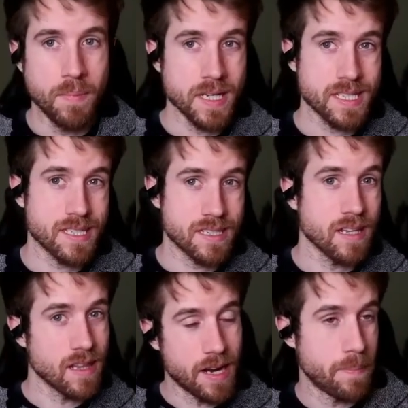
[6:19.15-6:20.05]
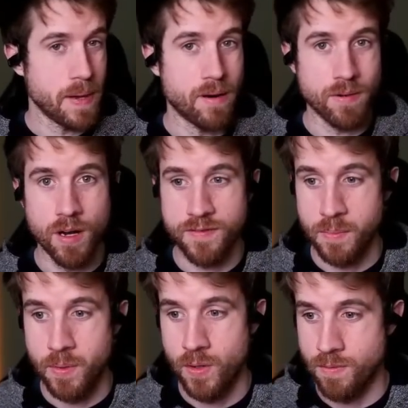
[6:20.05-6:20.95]
But it's a lot of power off the
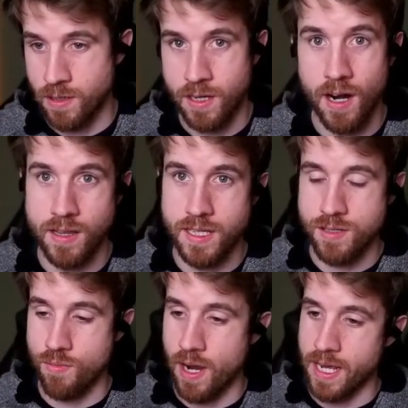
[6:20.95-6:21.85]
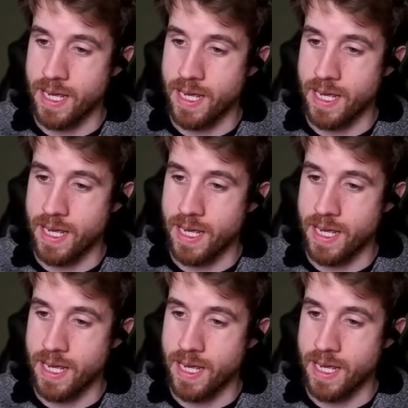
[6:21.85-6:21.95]
board regardless, right?